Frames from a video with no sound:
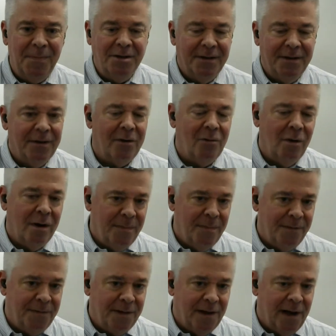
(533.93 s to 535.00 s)
Different
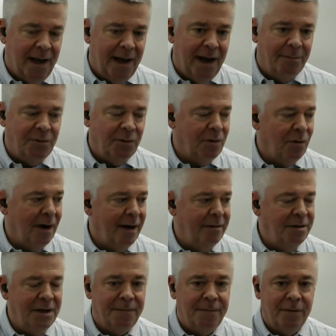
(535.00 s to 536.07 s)
equipment for the labs
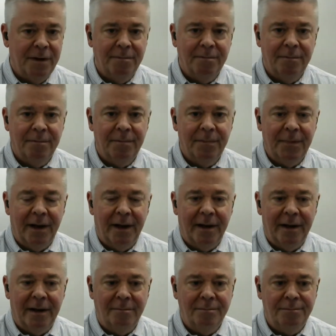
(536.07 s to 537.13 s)
requiring different
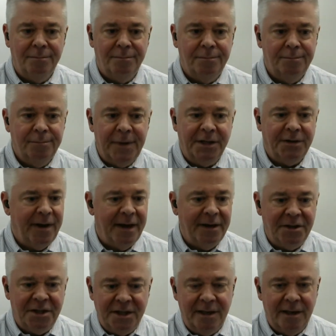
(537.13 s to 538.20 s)

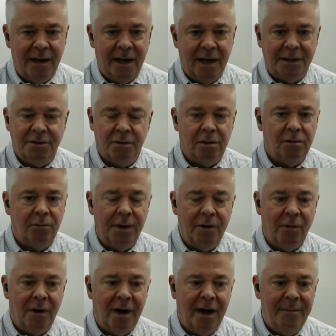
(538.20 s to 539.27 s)
HVAC electrical
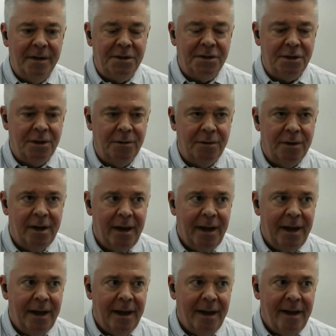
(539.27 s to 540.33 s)
requirements. So
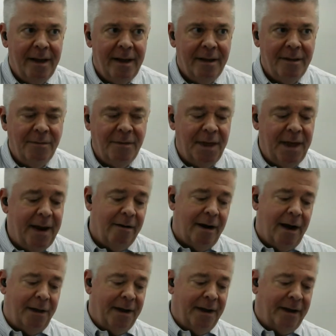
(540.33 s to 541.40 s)
there,
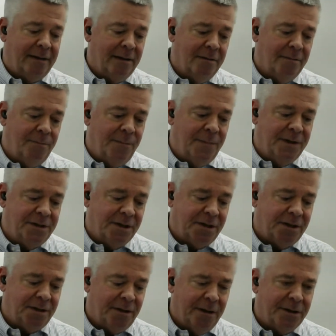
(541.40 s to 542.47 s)
I think that it's
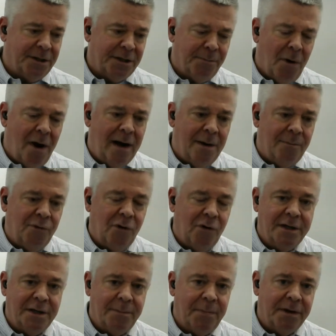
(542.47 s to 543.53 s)
a smaller
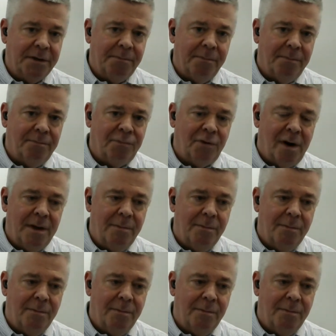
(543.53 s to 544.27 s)
project, but probably